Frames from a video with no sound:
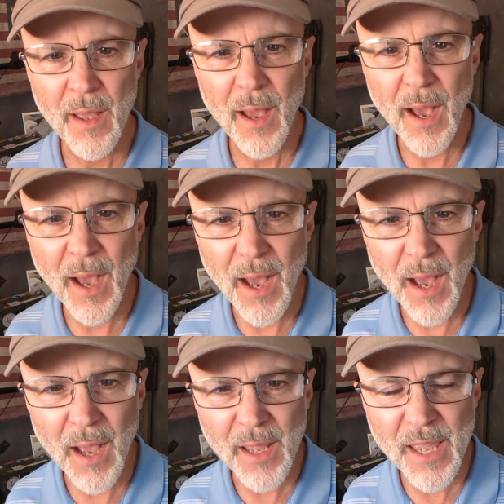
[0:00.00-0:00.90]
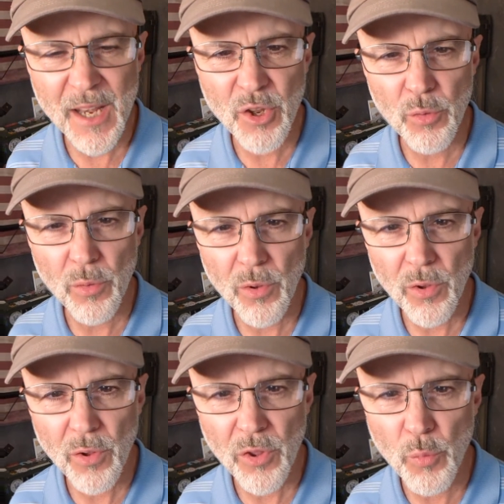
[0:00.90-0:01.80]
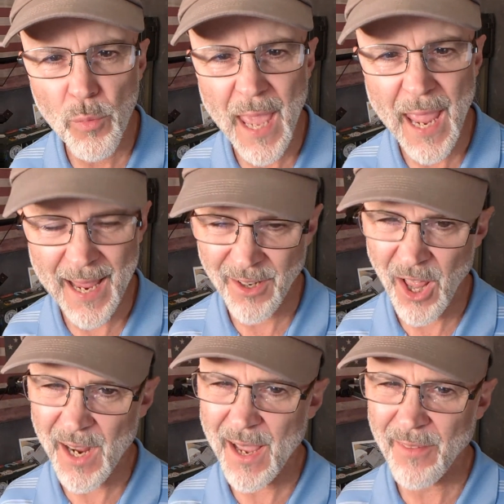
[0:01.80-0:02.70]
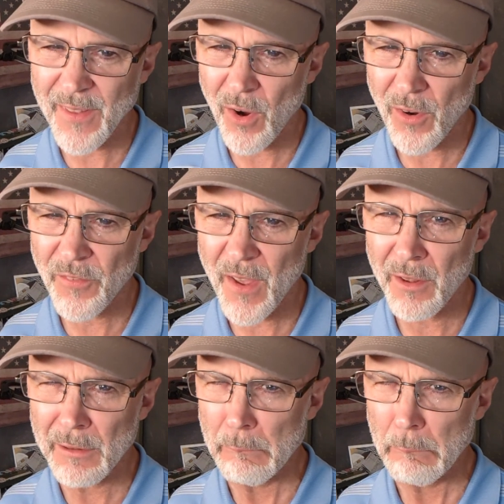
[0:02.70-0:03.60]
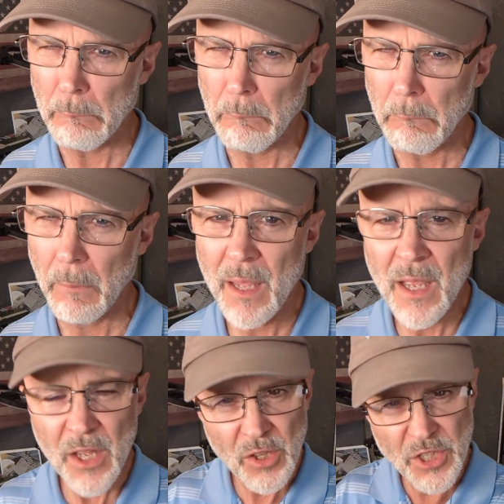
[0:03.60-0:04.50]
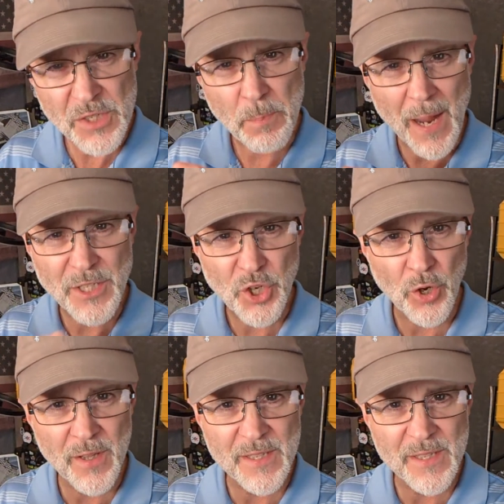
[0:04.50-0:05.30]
You can lock out the Arcfeld just by turning the